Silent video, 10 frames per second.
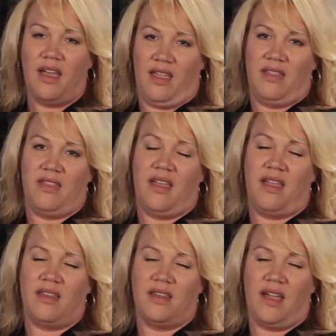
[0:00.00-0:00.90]
and
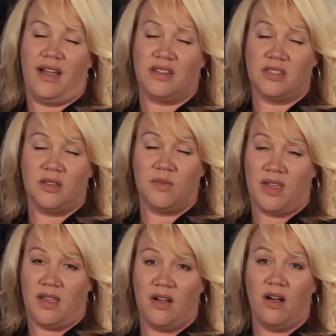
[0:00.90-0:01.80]
then actually
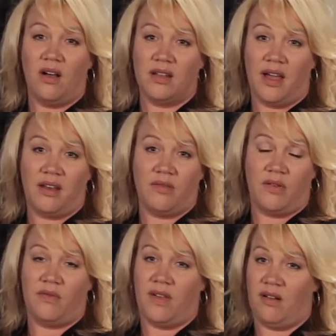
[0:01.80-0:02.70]
being called out of
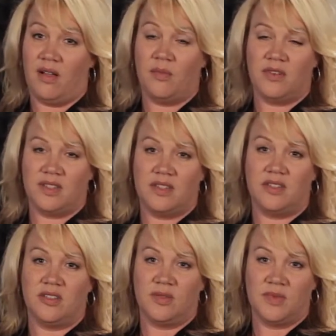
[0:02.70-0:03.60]
a very
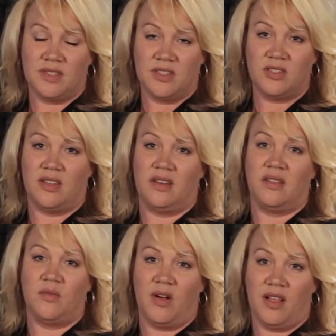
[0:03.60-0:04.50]
prestigious position
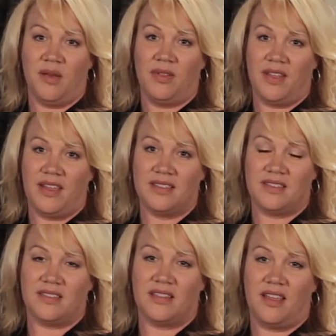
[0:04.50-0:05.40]
in the
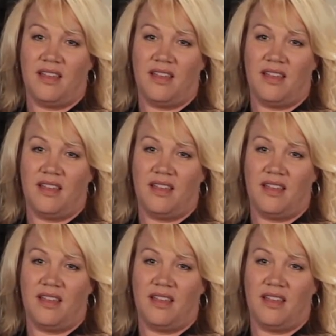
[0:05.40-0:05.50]
marketplace.